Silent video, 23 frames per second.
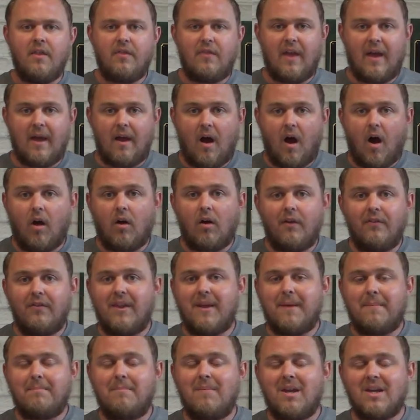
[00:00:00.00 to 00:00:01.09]
that all of
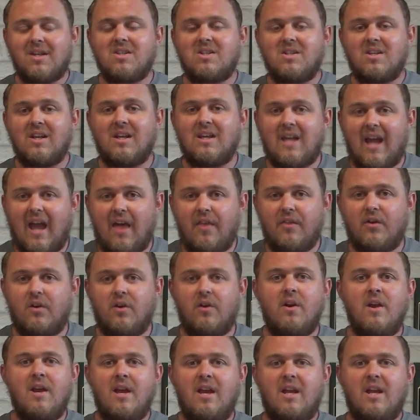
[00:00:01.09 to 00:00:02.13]
them mixed together